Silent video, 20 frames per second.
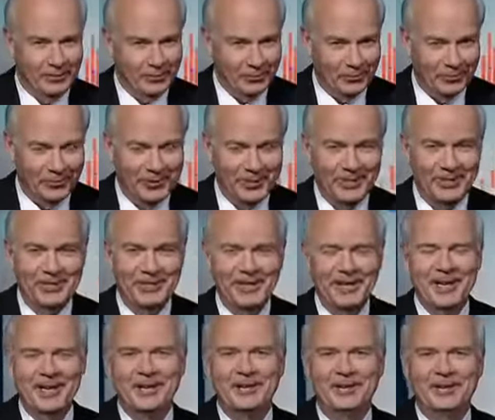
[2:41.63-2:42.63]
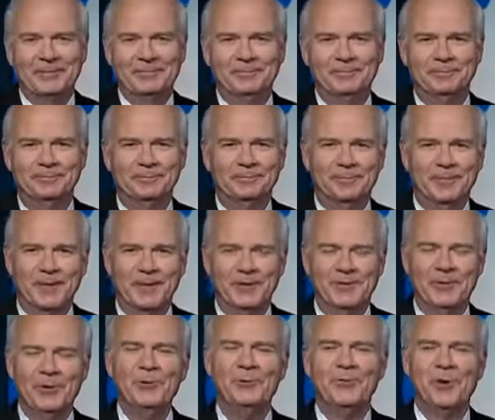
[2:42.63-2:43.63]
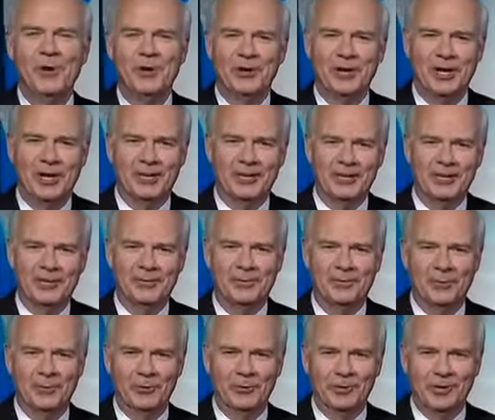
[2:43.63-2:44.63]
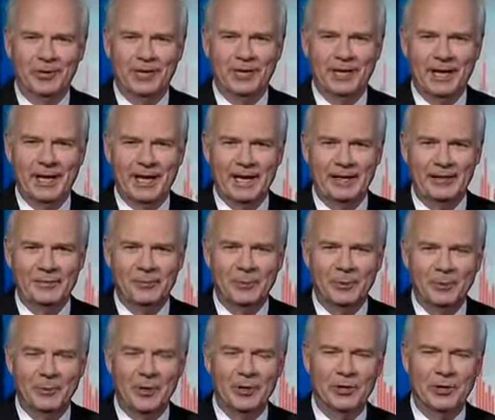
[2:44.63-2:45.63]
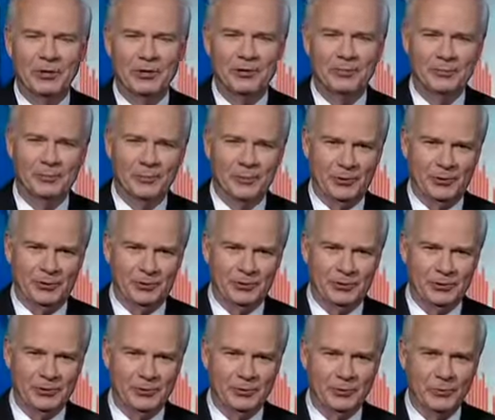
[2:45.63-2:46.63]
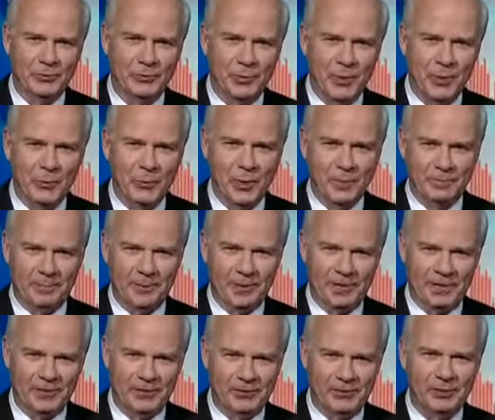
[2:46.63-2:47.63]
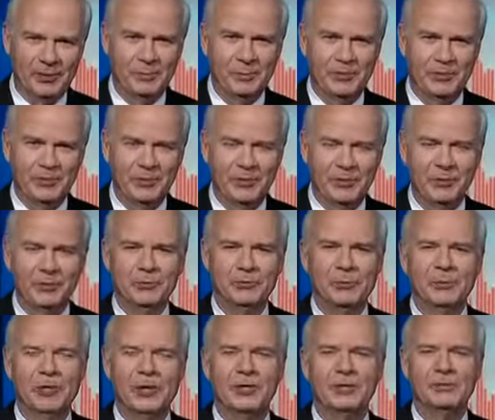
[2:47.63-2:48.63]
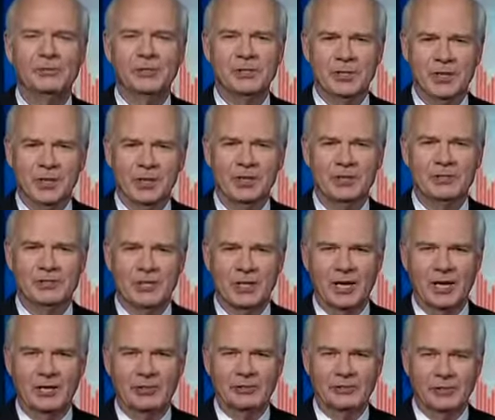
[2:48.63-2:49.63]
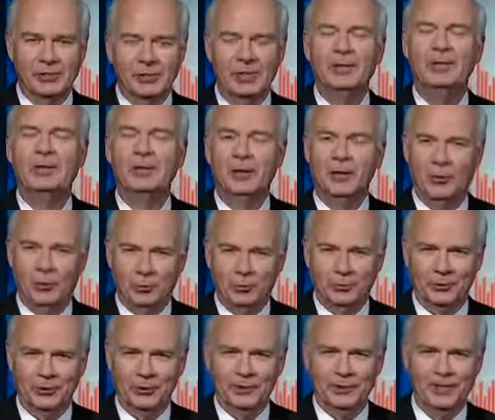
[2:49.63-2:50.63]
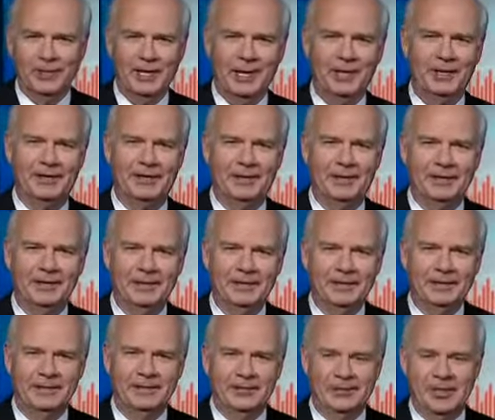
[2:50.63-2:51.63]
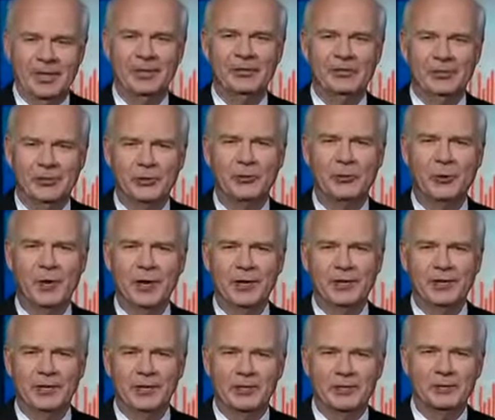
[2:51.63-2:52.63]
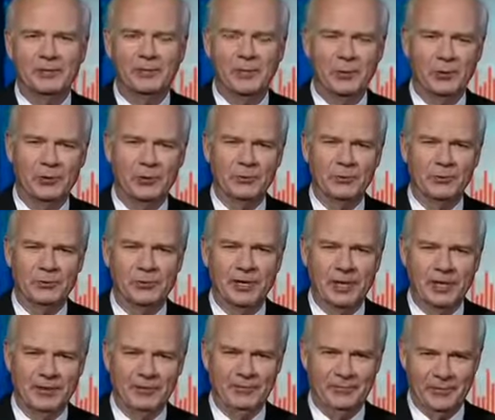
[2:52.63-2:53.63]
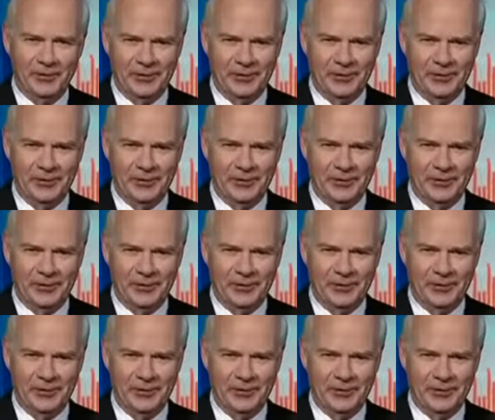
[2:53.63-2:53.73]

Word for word: Only in Canada. If you've got an idea for Only in Canada, we want to hear from you. Just go to our webpage, cbcnews.ca slash only in Canada to send us your ideas, photos, and